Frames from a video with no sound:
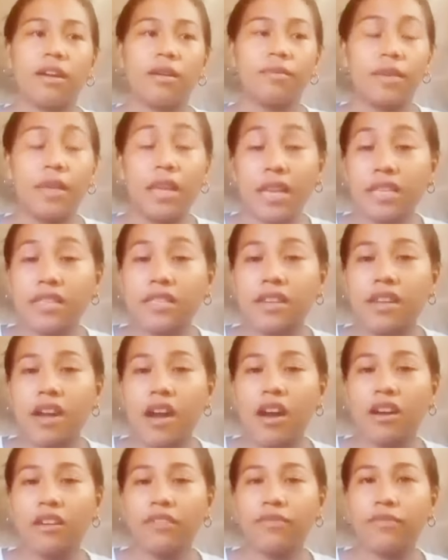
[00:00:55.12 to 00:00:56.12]
it is an
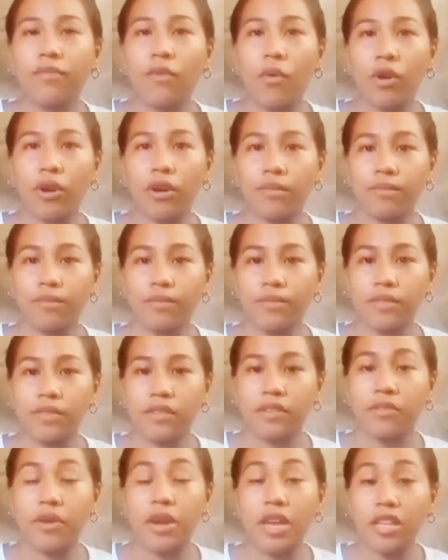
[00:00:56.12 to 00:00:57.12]
art form
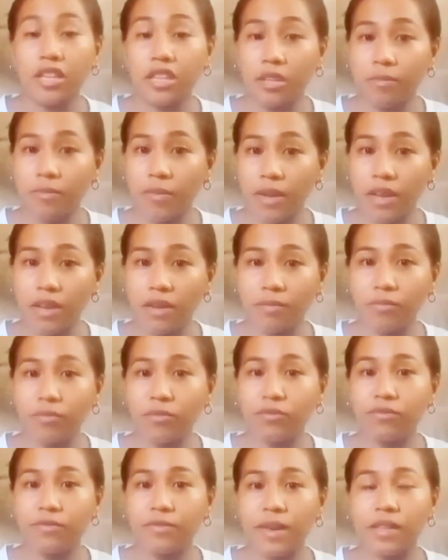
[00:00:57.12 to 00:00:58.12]
created by the
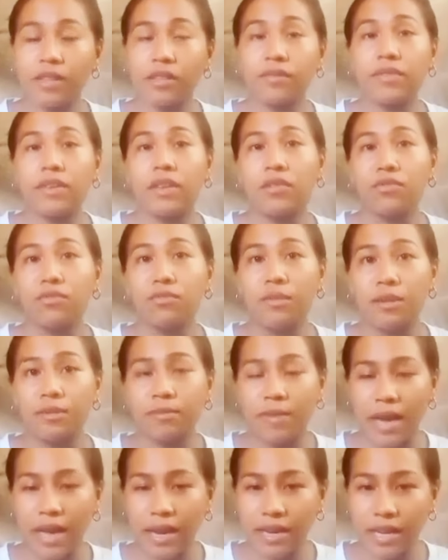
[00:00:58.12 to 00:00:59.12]
movement of the human
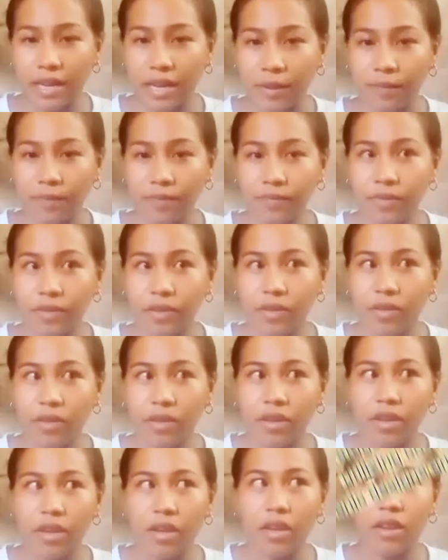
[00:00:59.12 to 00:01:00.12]
body,
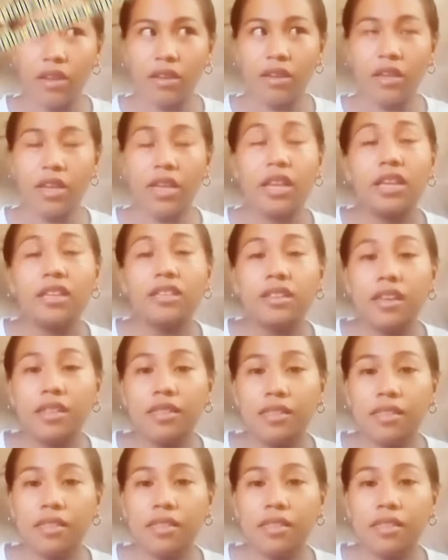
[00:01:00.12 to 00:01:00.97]
and it is a